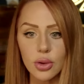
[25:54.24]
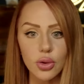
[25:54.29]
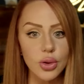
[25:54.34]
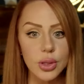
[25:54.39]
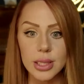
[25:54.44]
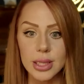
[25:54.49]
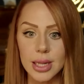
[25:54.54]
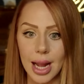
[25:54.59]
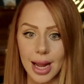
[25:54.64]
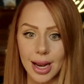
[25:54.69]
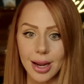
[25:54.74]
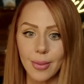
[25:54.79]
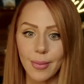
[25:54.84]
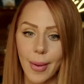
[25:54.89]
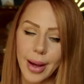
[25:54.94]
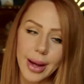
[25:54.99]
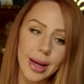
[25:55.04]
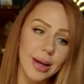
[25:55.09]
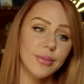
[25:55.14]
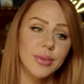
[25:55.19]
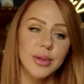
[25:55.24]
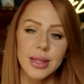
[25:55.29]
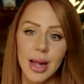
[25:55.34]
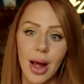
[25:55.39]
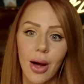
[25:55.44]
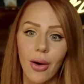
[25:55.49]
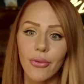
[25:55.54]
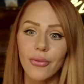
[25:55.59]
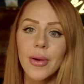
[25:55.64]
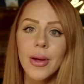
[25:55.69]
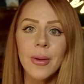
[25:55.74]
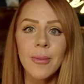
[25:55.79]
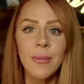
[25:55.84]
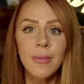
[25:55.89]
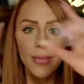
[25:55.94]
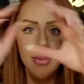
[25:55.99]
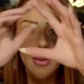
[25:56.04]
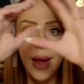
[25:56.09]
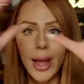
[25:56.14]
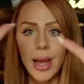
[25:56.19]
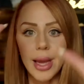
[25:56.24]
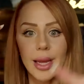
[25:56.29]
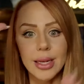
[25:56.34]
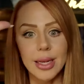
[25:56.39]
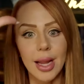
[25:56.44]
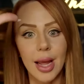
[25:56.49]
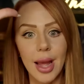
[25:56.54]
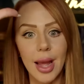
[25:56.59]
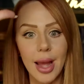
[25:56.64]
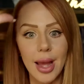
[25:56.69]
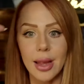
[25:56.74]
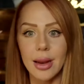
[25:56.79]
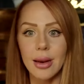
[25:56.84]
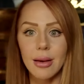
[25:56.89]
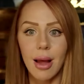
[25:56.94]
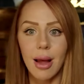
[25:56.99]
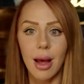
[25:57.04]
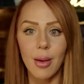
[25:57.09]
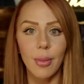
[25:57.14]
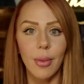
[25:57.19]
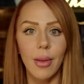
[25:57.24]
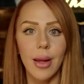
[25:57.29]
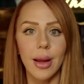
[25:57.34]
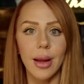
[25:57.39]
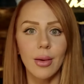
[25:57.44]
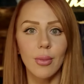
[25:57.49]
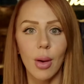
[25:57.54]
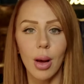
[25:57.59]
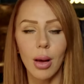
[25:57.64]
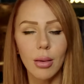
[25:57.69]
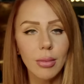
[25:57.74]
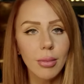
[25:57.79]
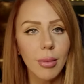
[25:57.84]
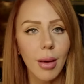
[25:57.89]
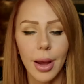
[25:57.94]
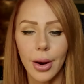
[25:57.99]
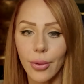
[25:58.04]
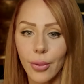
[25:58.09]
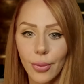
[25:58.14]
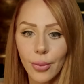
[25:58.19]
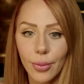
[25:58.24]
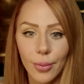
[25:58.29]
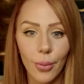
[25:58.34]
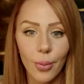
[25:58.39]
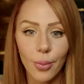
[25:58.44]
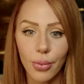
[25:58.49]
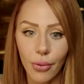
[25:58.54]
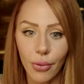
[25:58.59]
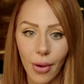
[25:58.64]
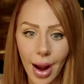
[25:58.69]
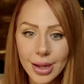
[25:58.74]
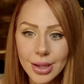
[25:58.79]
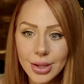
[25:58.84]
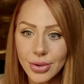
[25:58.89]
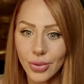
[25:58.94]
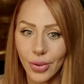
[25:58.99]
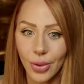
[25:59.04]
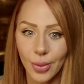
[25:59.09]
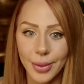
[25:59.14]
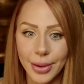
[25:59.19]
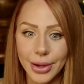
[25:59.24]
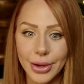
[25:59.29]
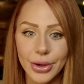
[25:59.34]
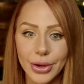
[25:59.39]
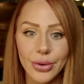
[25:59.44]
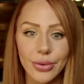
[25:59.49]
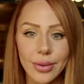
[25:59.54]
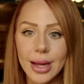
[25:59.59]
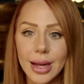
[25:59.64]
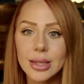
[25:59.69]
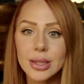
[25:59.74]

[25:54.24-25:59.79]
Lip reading: like just standing by himself. And I'm like, well, brides normally do